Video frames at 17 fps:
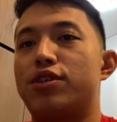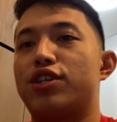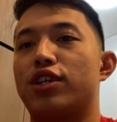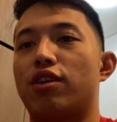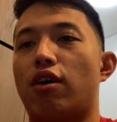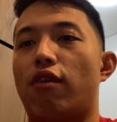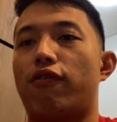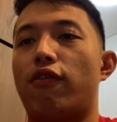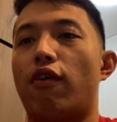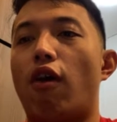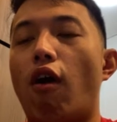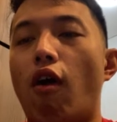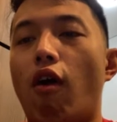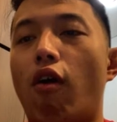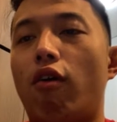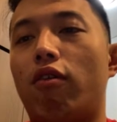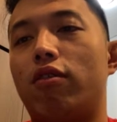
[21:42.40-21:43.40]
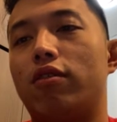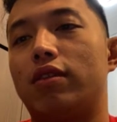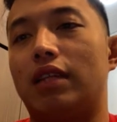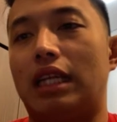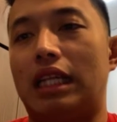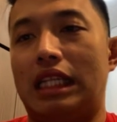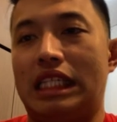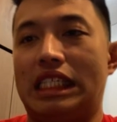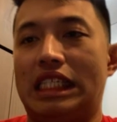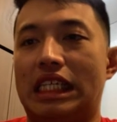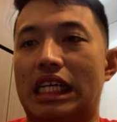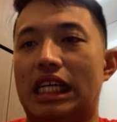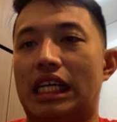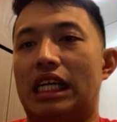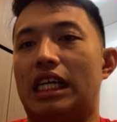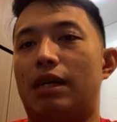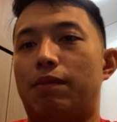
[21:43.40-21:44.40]
of all the
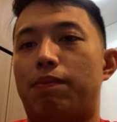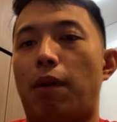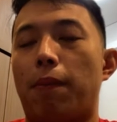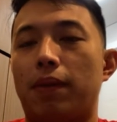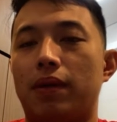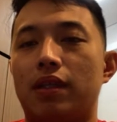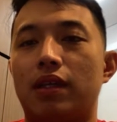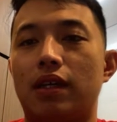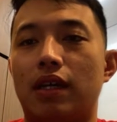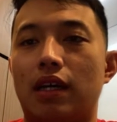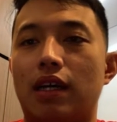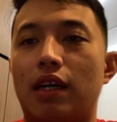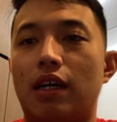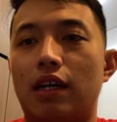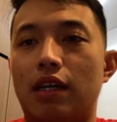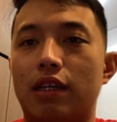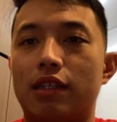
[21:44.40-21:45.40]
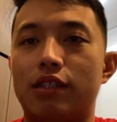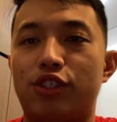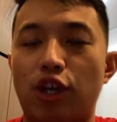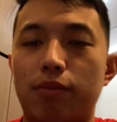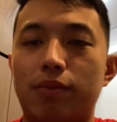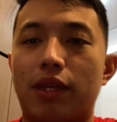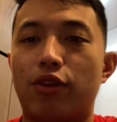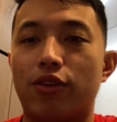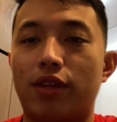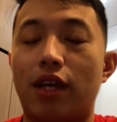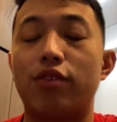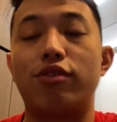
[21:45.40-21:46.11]
proper job that you done.